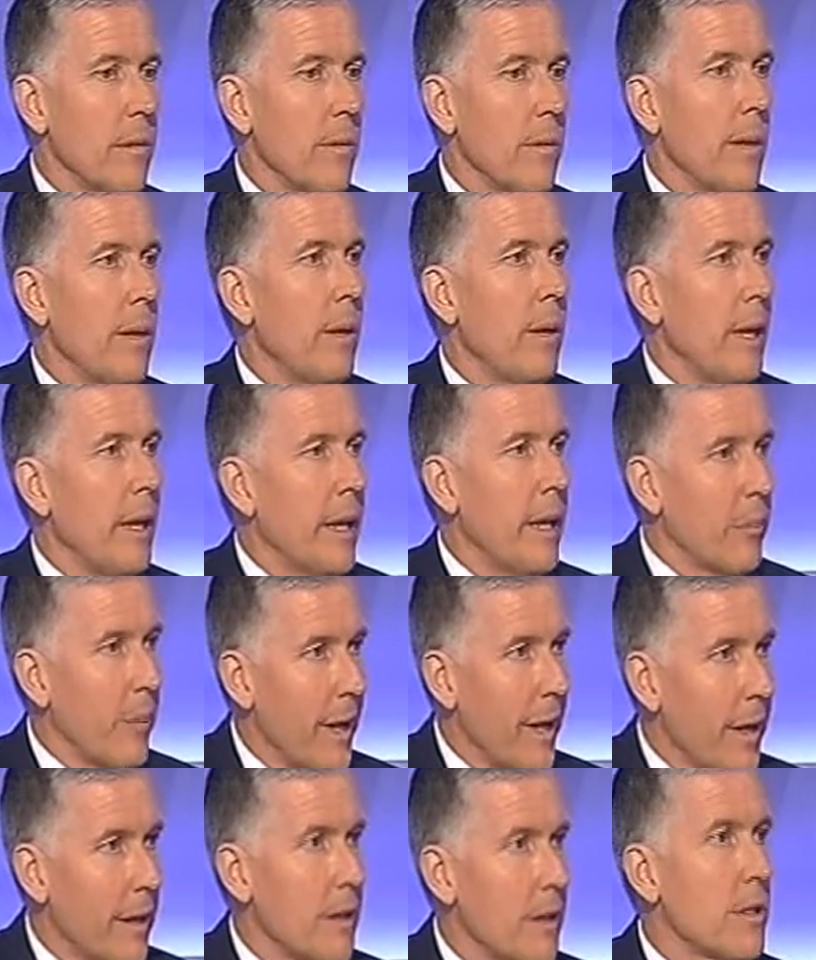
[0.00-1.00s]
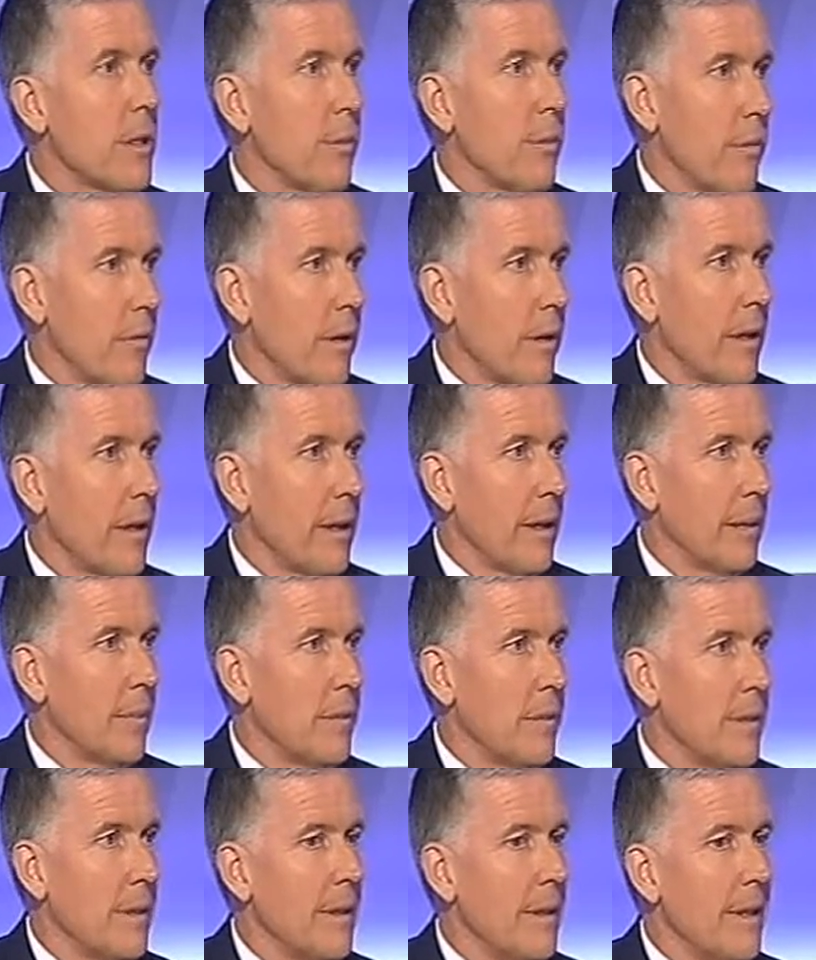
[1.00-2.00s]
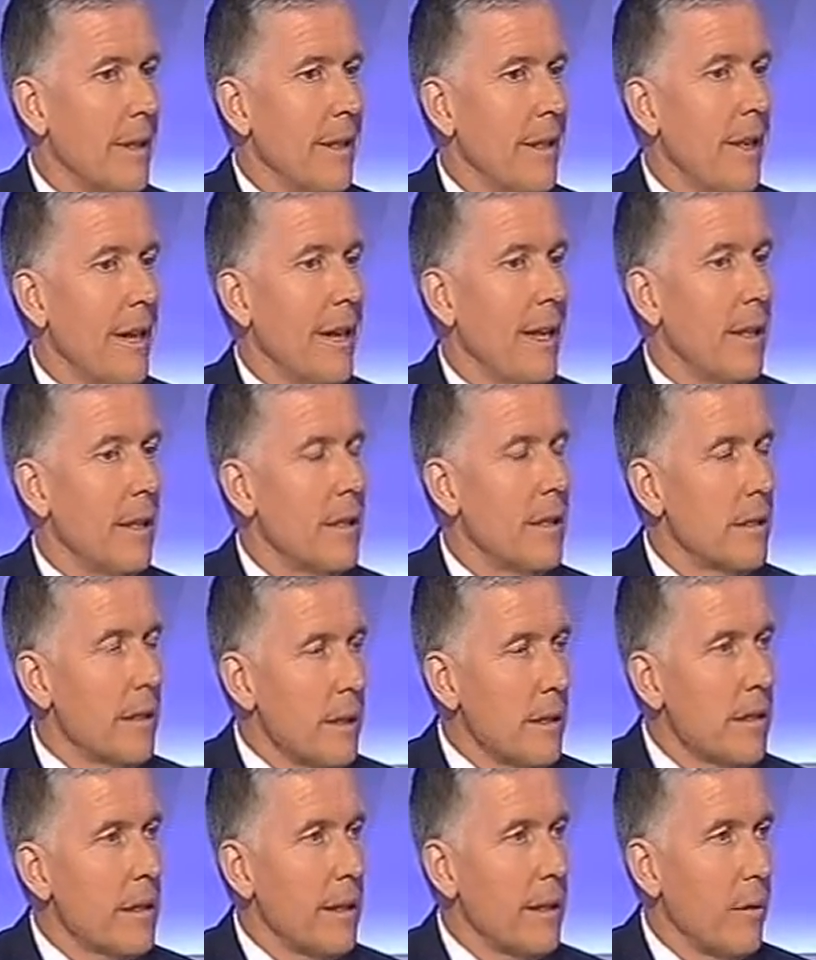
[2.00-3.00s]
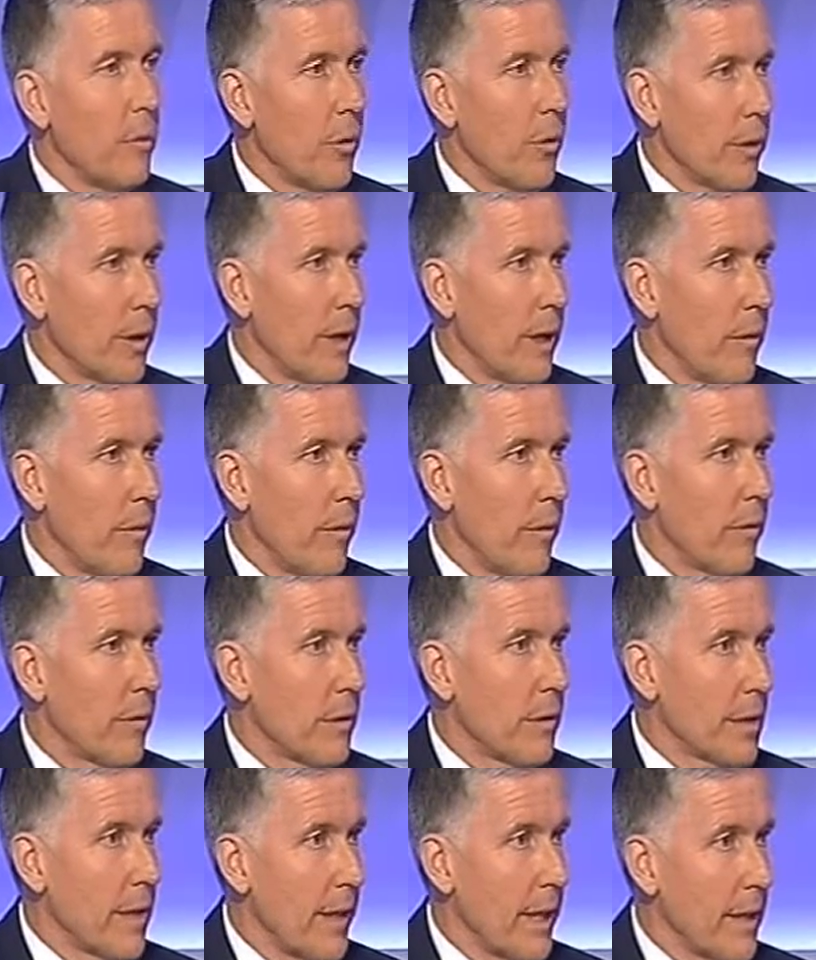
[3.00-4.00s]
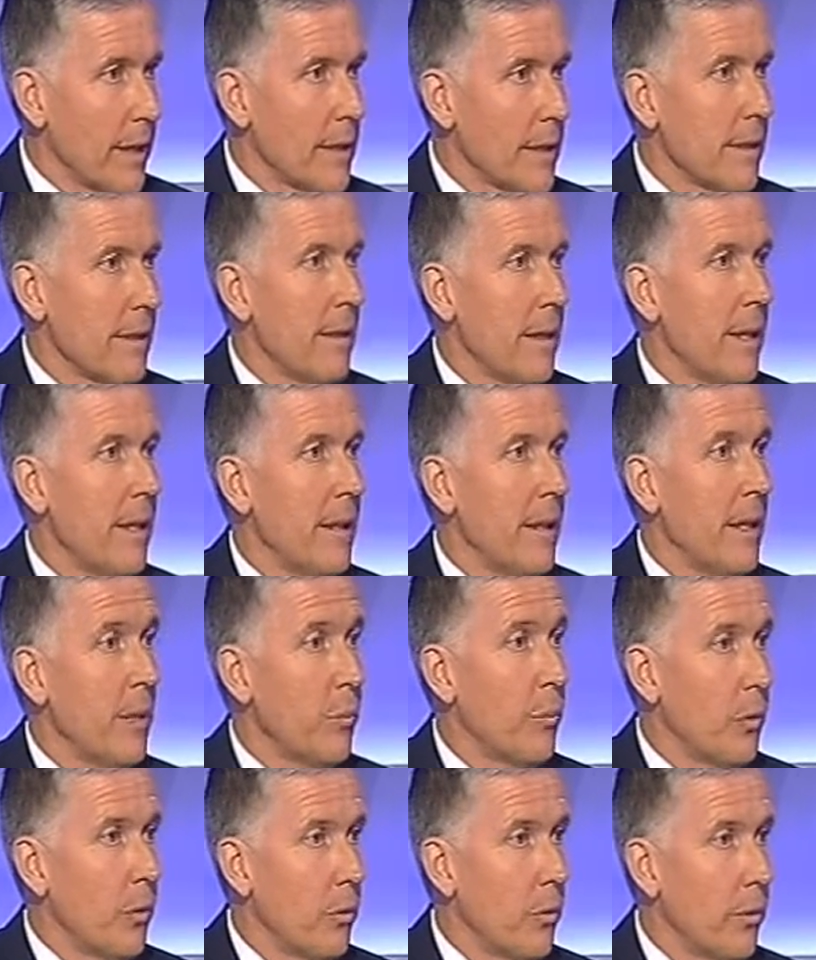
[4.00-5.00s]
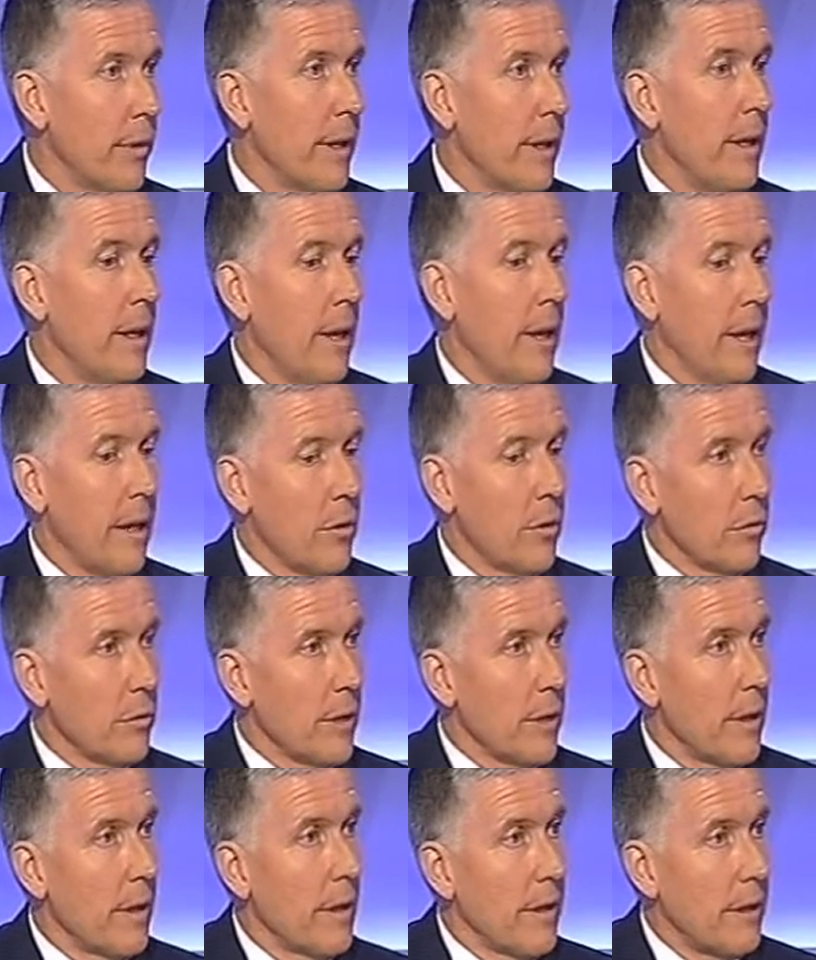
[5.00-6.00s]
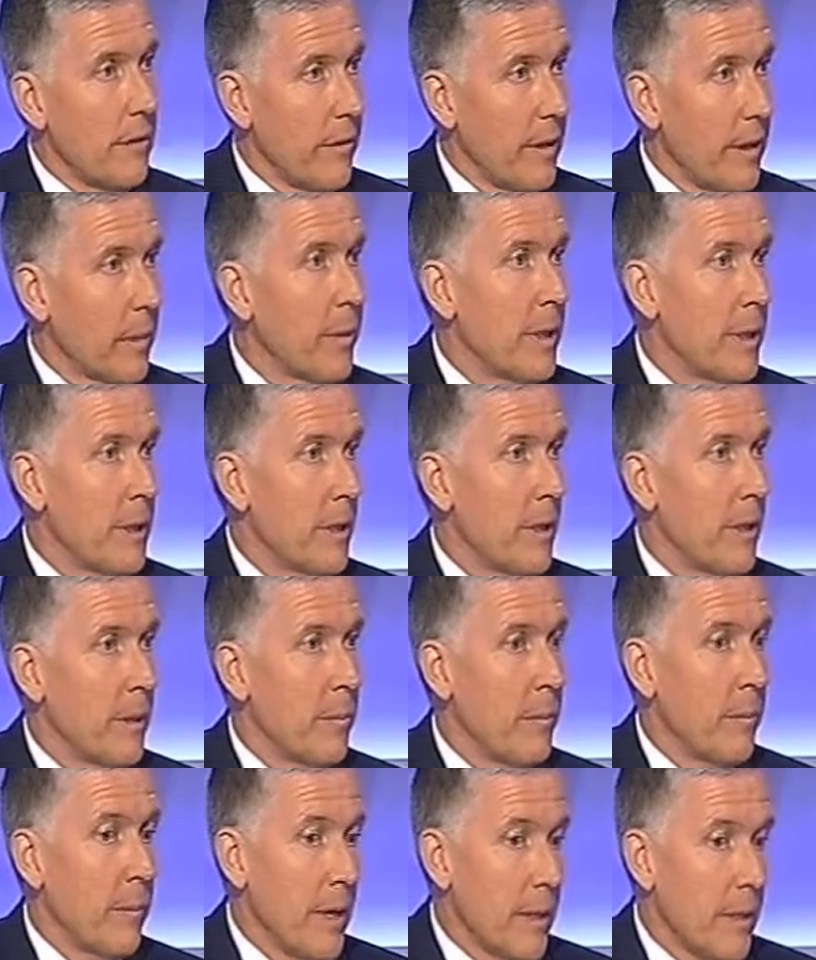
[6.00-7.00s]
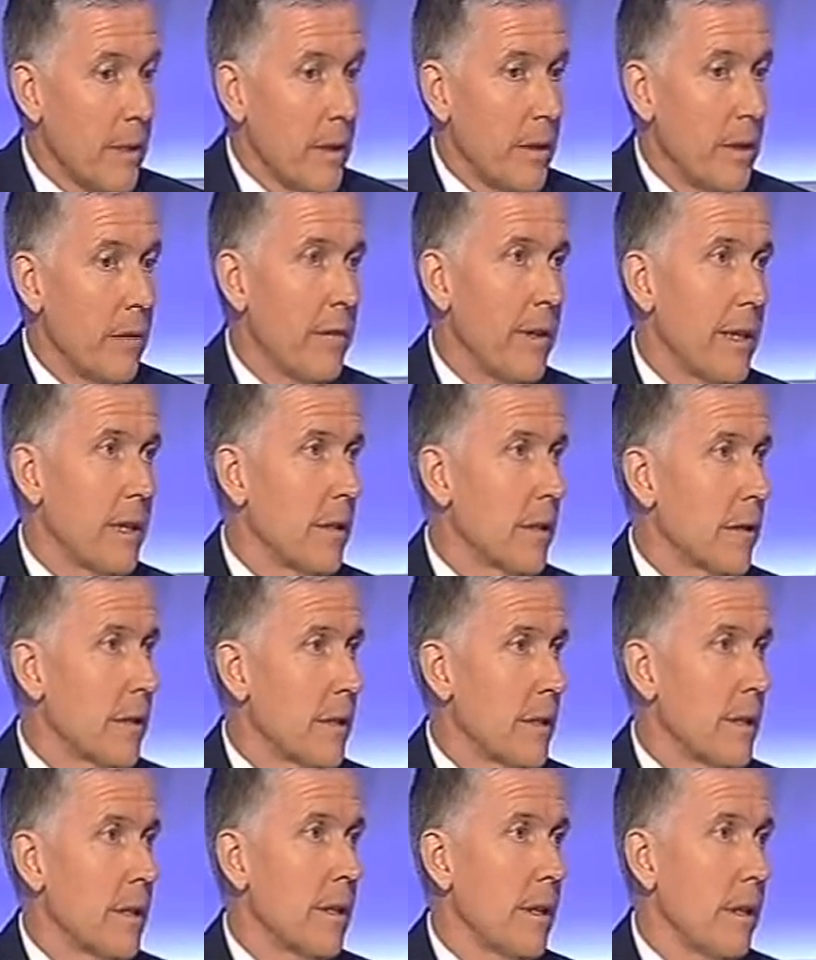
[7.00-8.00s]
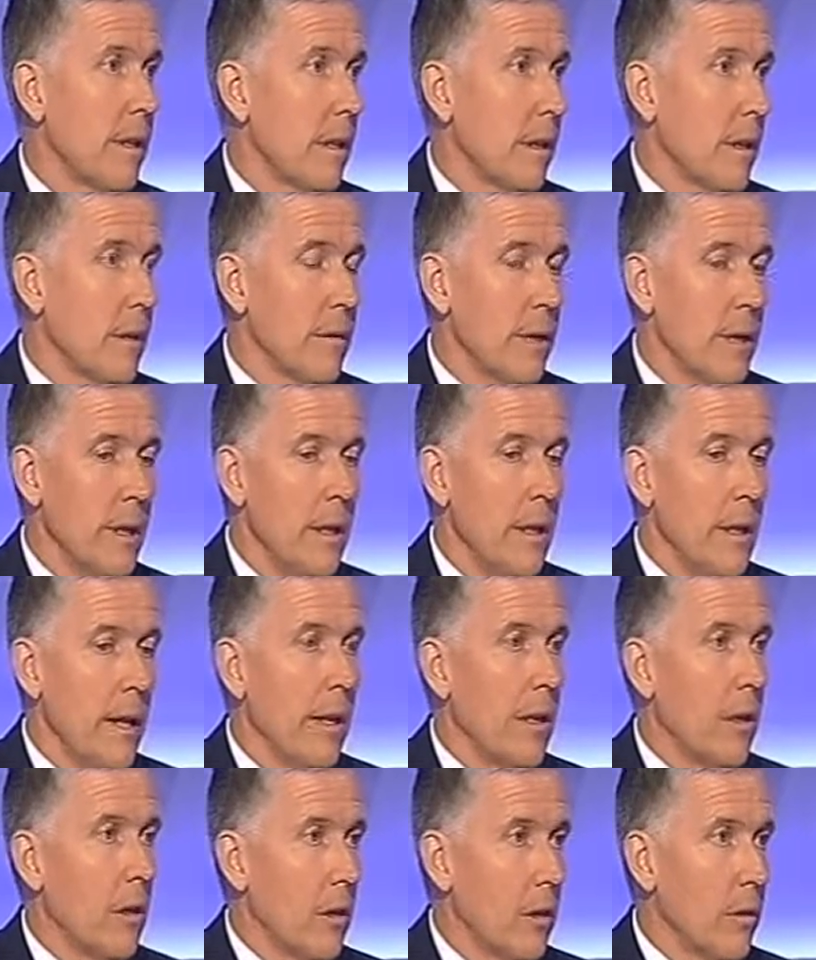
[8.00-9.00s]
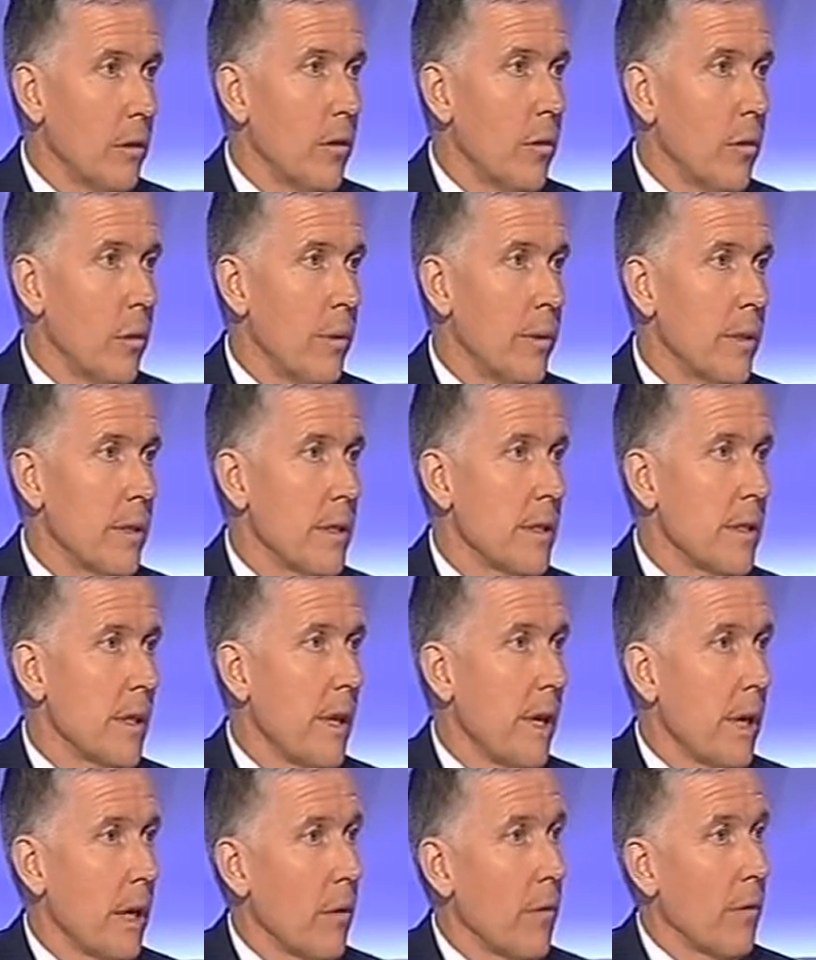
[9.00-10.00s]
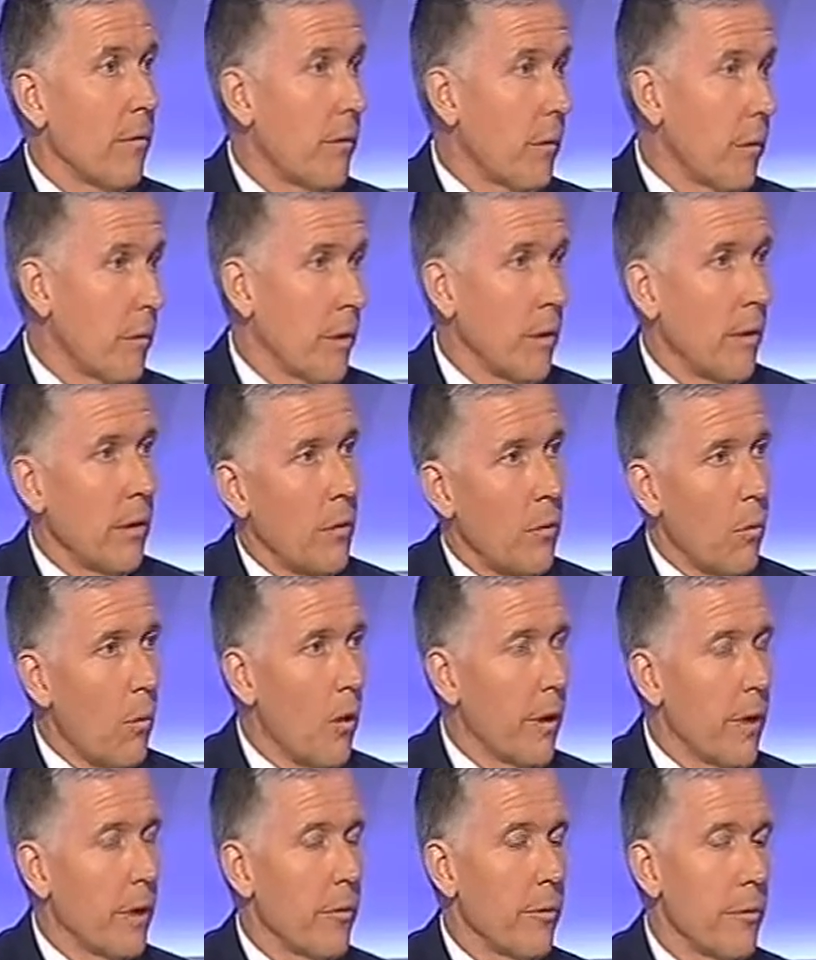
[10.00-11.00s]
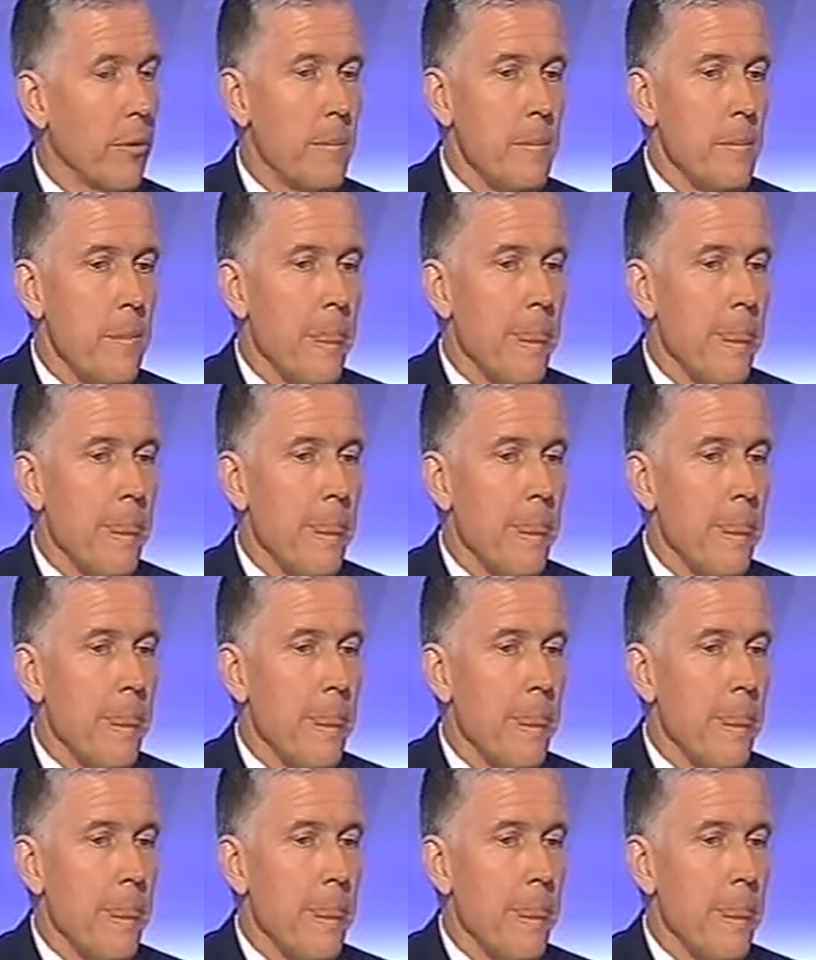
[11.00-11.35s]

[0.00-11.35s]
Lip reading: in our partnership with the clubs and consistently working with the Sharks and their board and also their development team, Marcelo Veloz, the CEO, and Lyle Gorman, the CEO of the wider group,